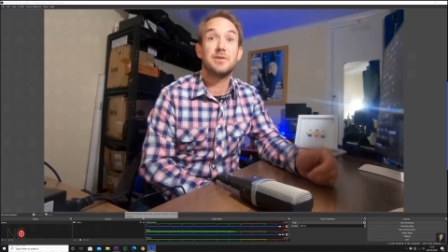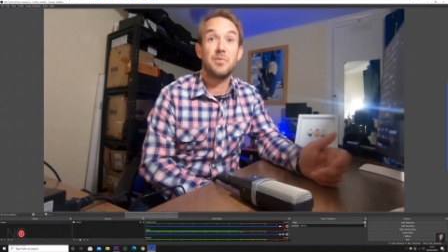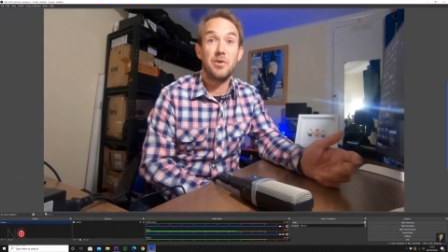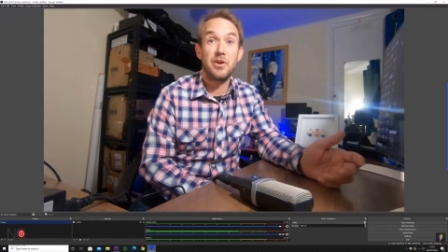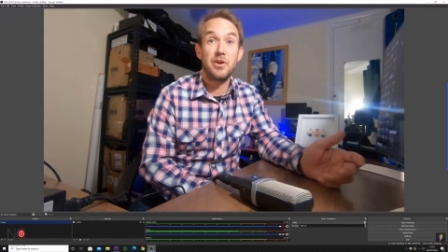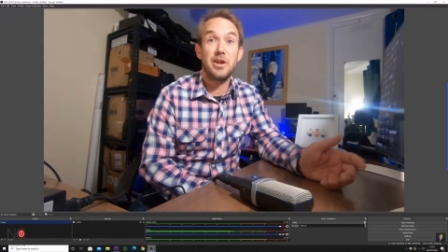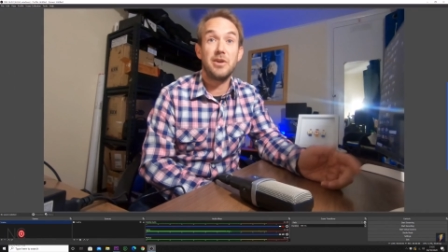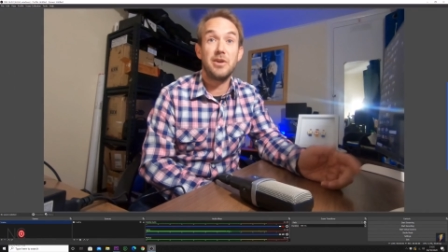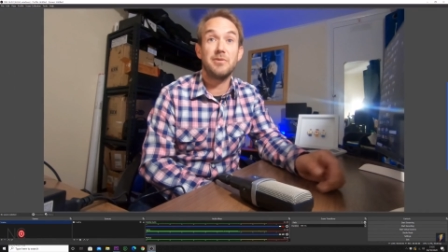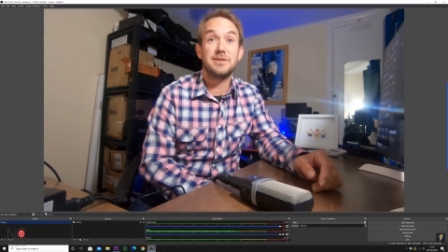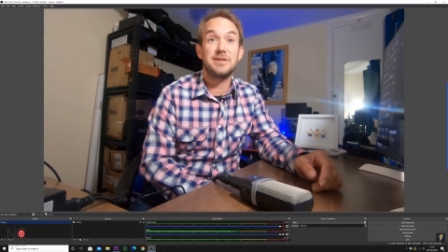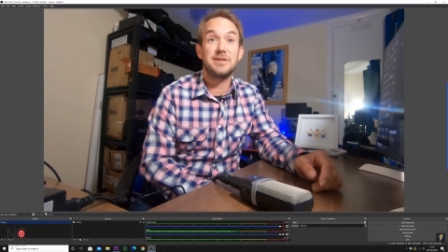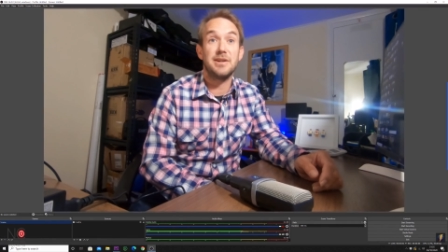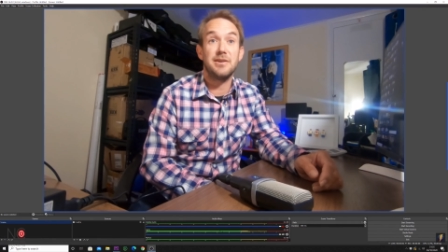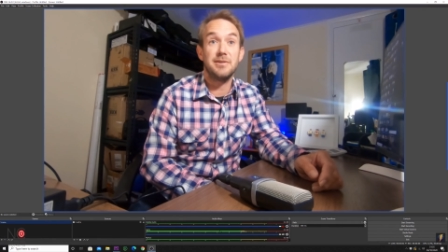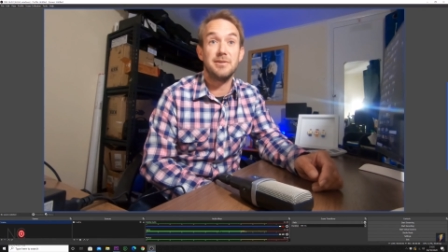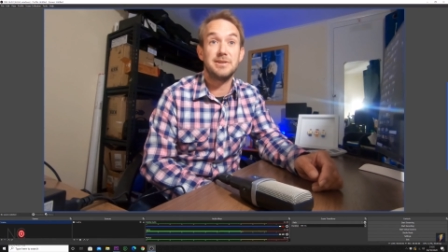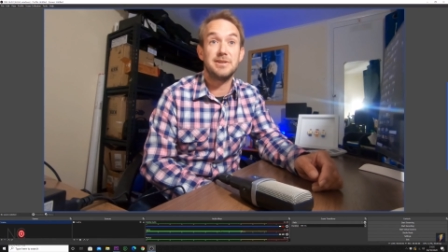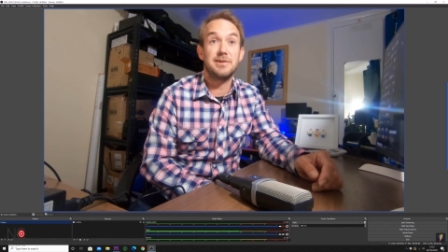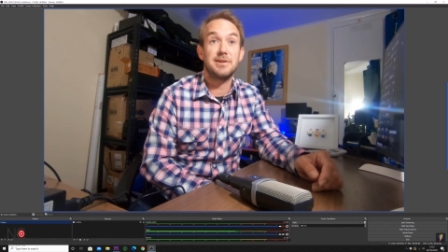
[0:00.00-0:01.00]
into your
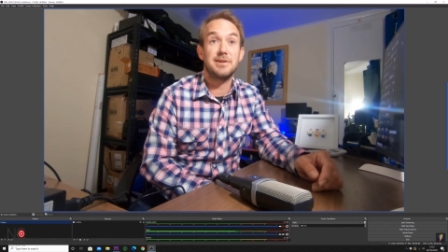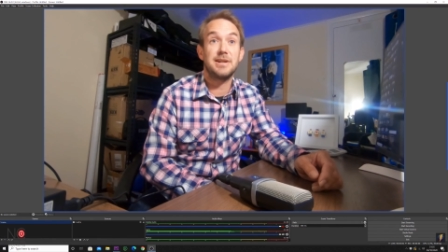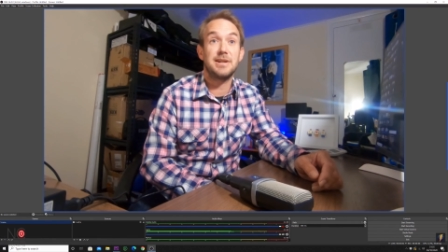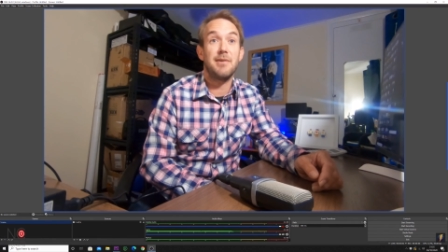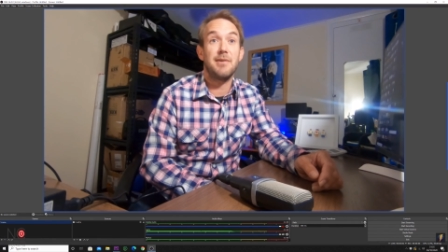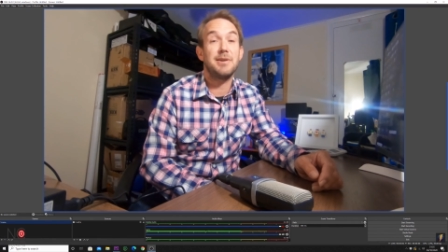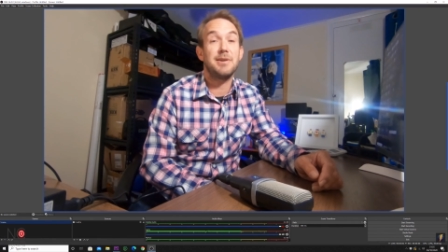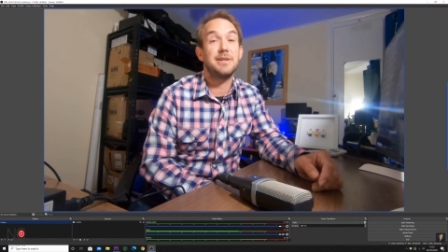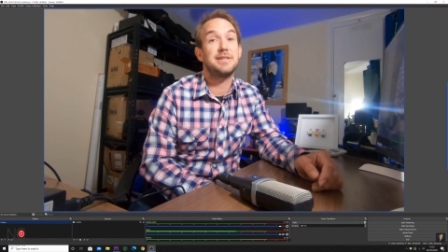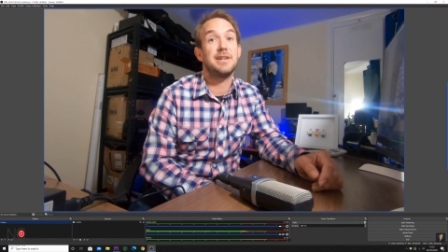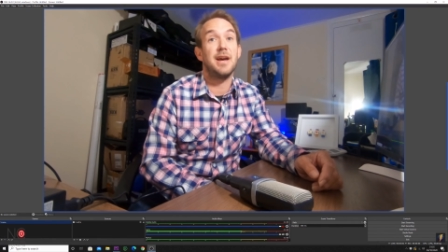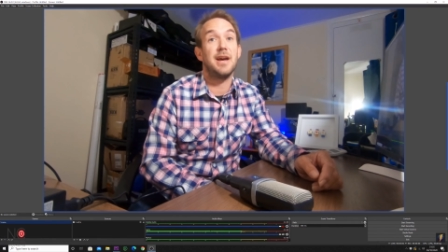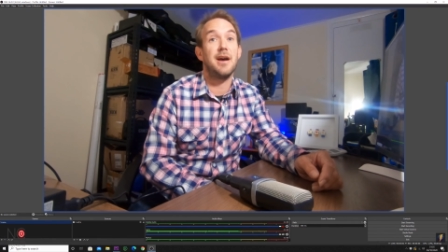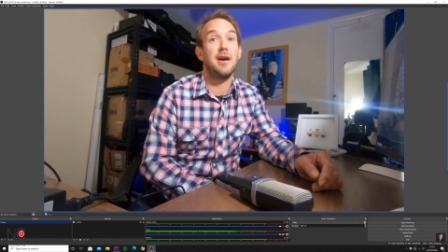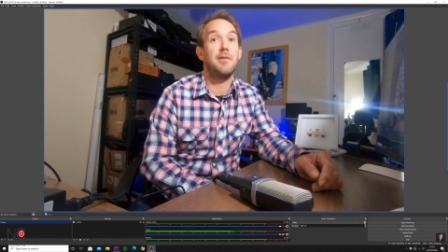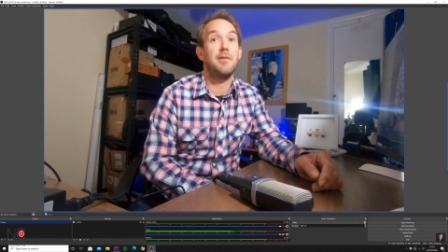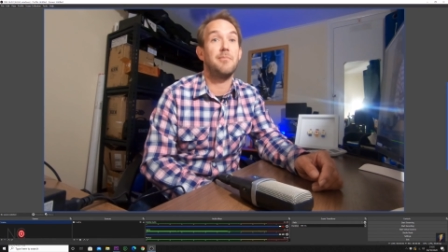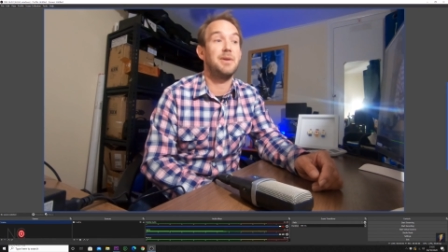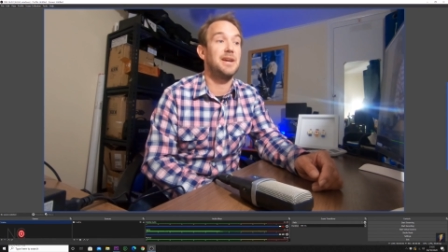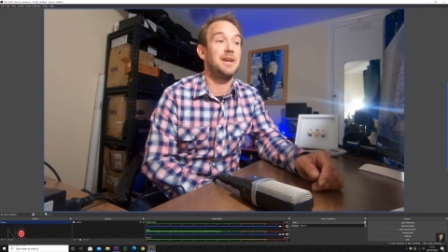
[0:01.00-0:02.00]
OBS Studio.
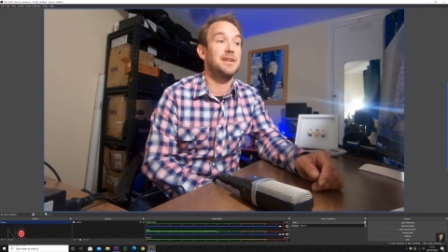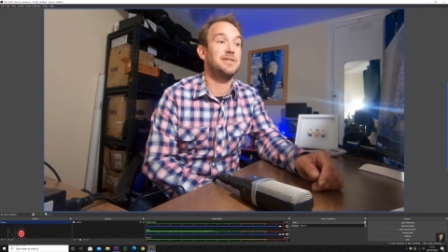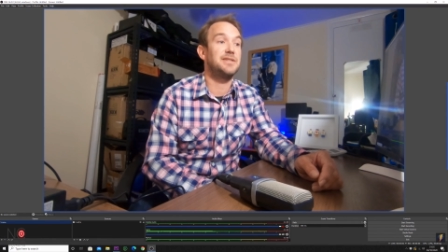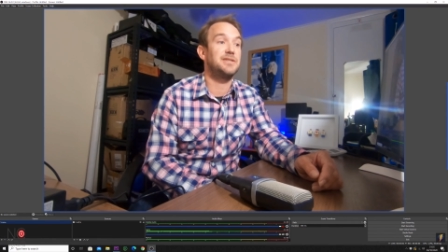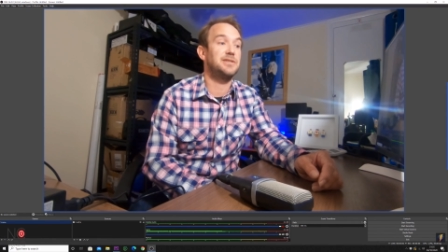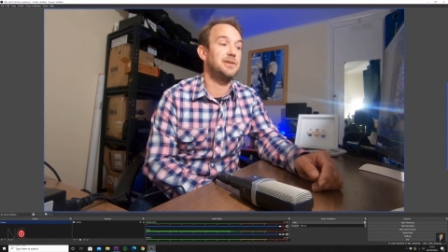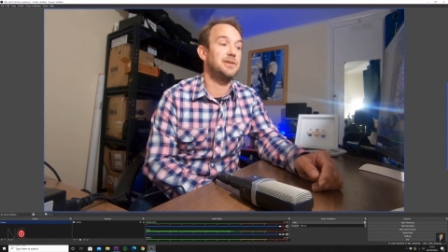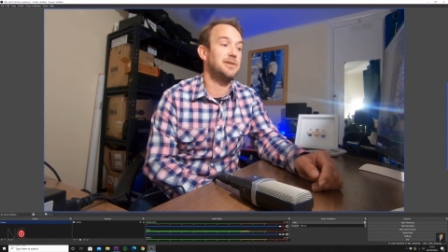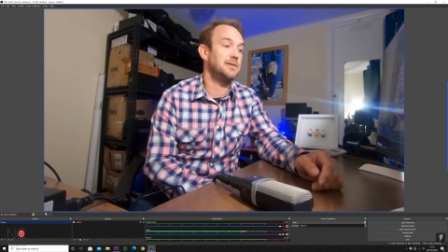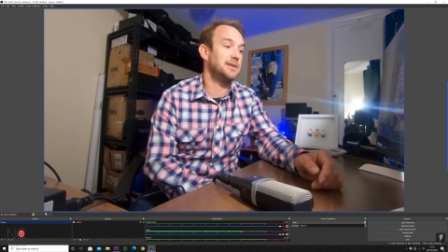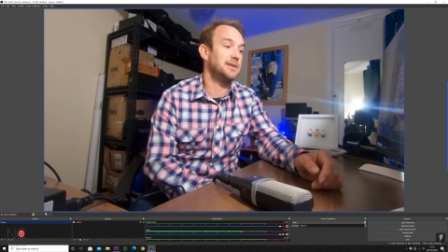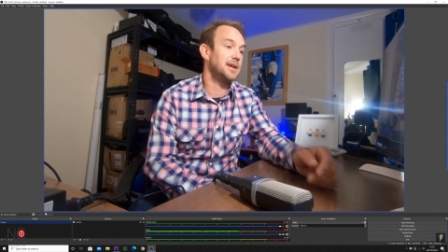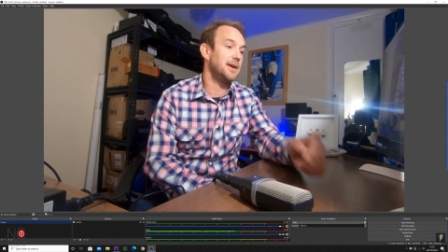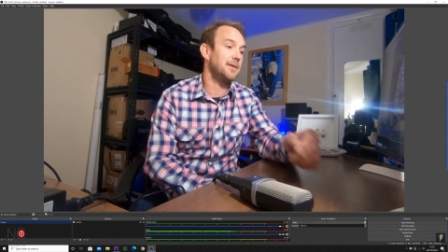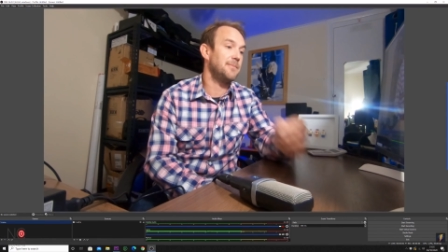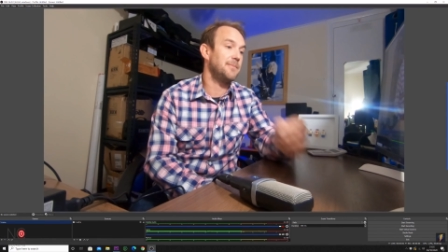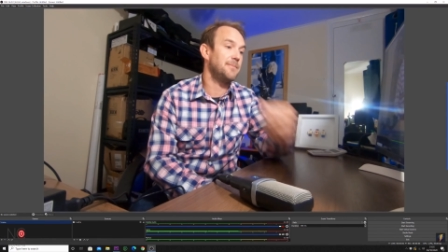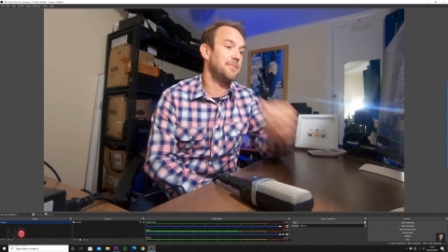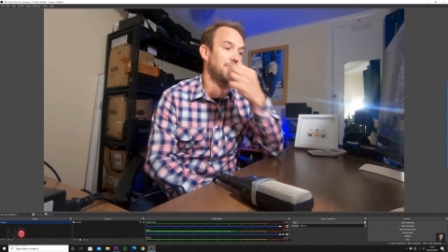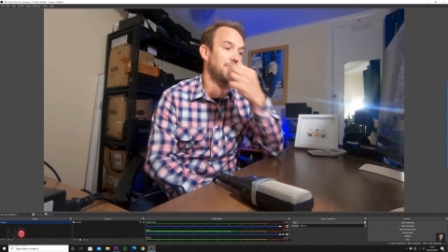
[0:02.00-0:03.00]
So here we
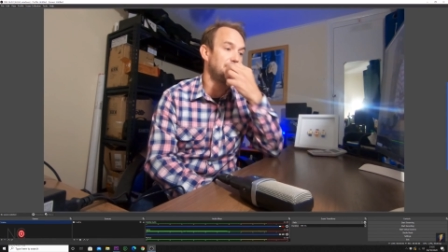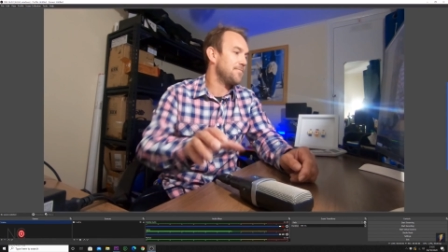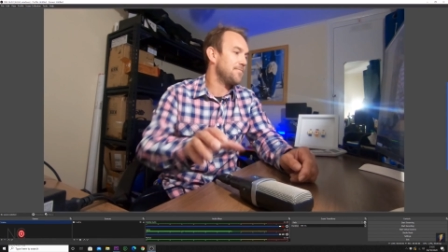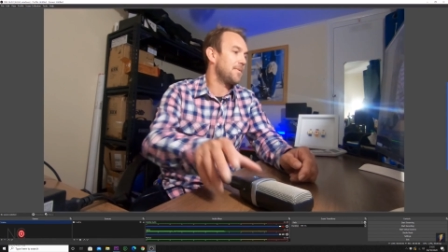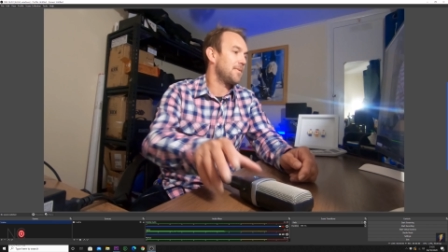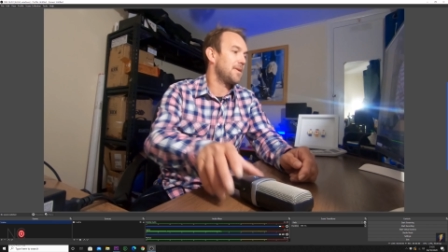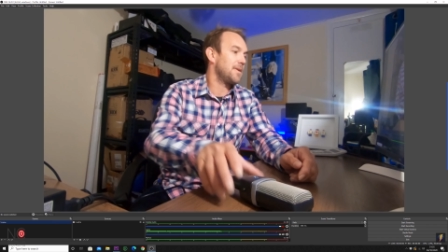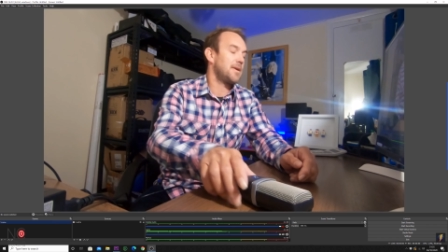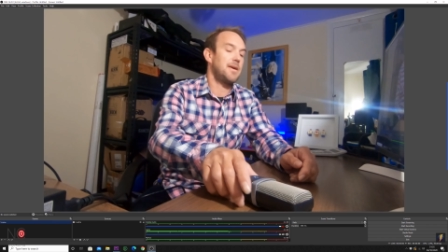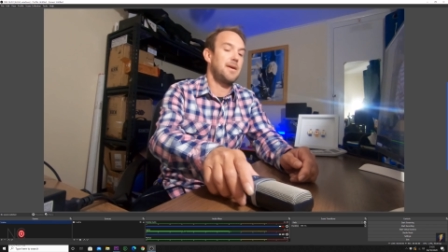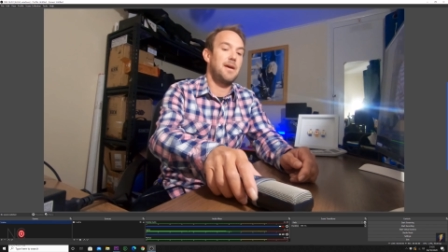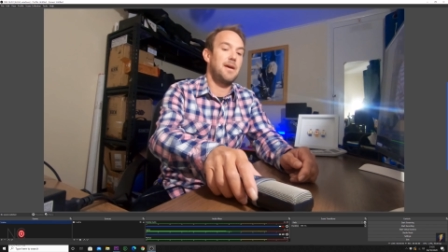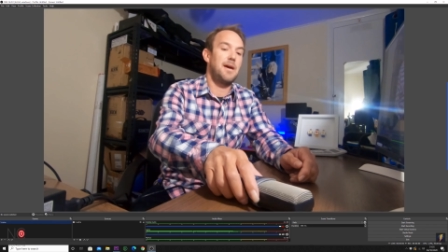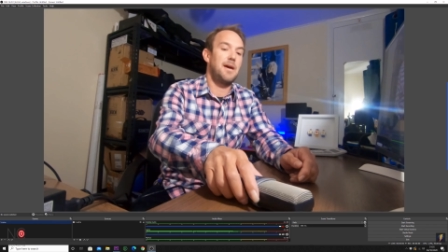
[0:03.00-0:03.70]
are. In our